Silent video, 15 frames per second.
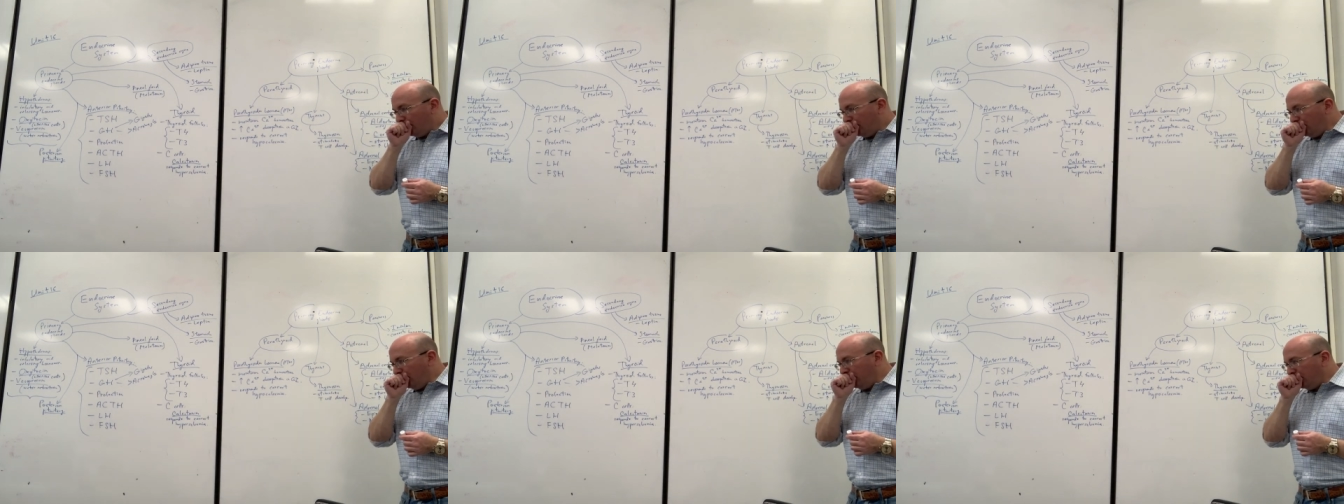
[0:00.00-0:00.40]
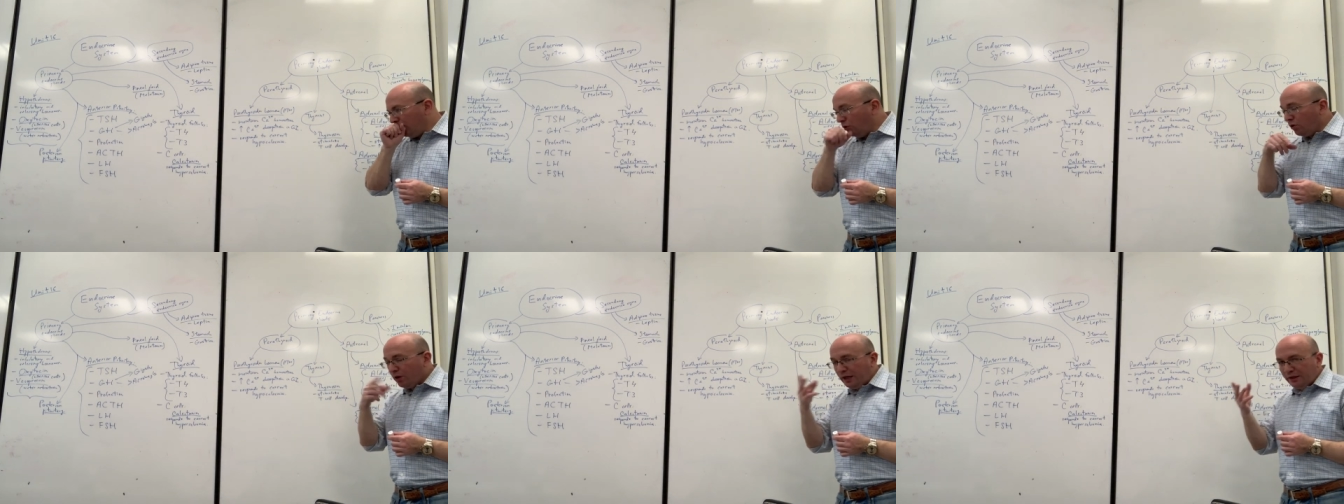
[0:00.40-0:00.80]

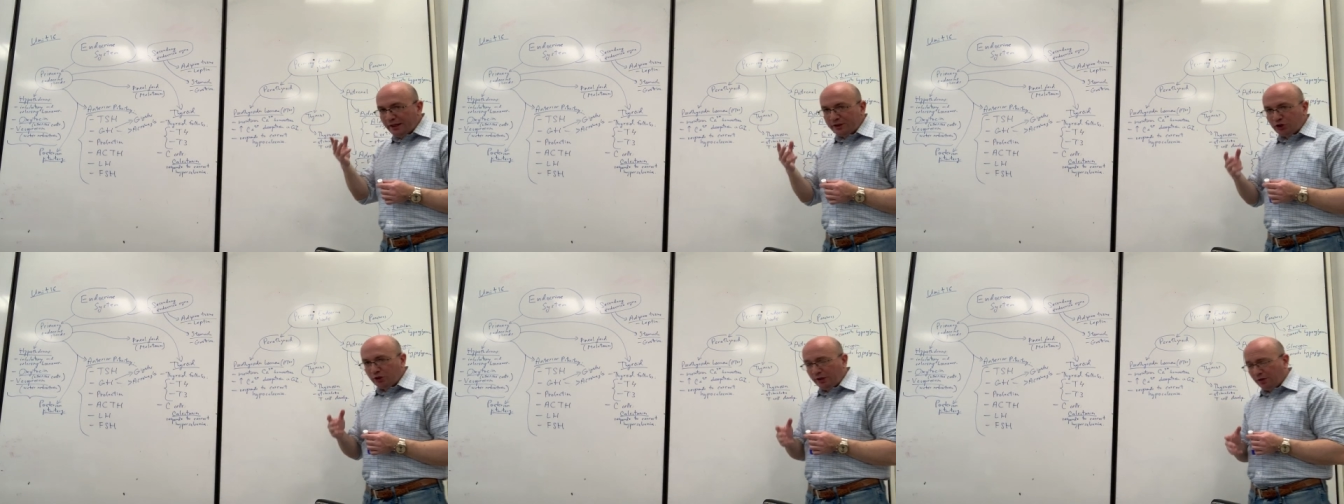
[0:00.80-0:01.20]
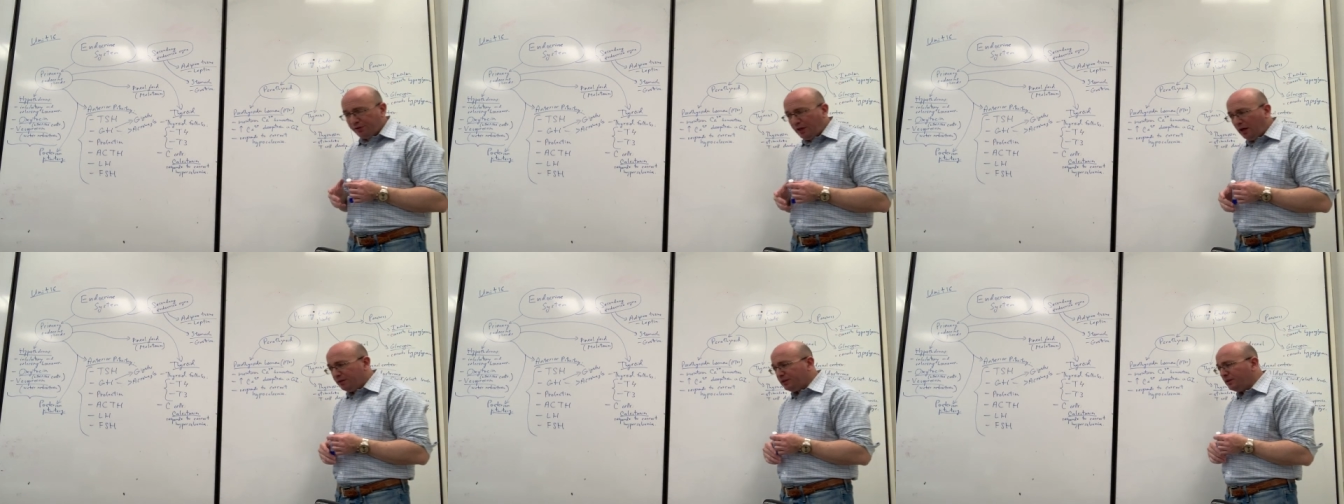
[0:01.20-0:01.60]
or electrolyte
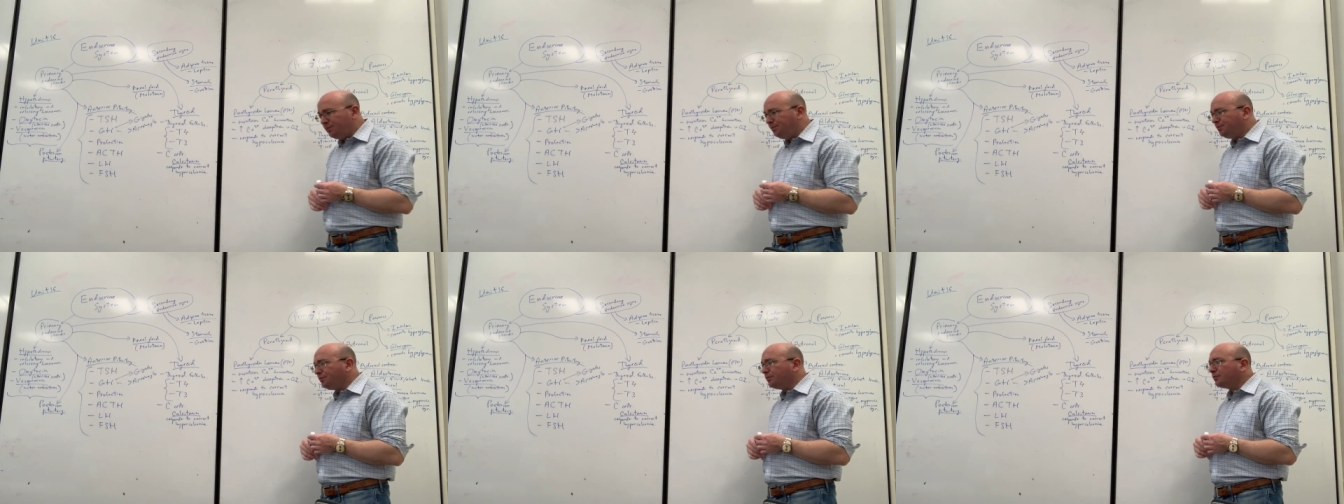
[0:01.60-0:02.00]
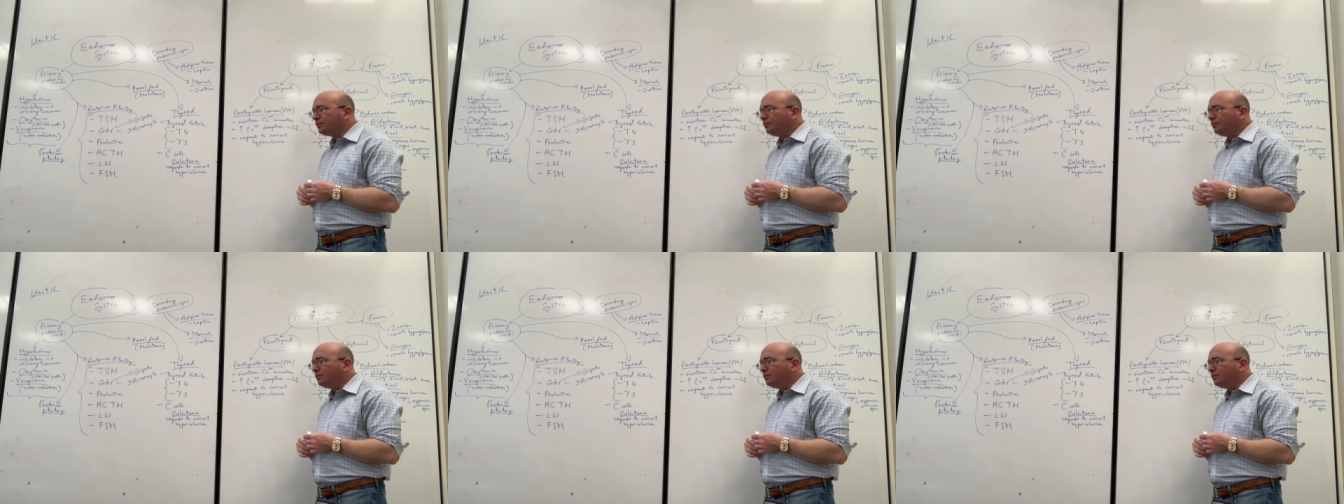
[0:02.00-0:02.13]
of calcium.